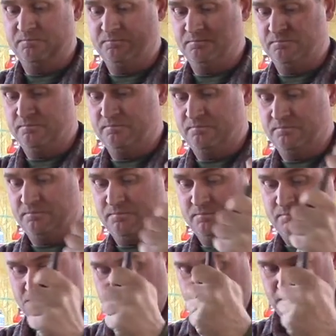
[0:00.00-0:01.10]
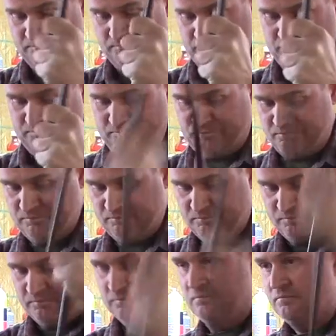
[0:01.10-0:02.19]

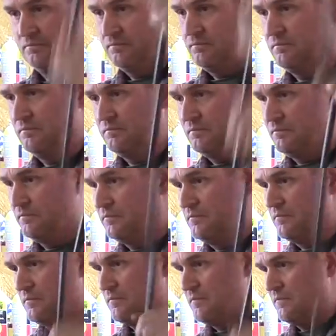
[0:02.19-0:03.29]
(no one is talking)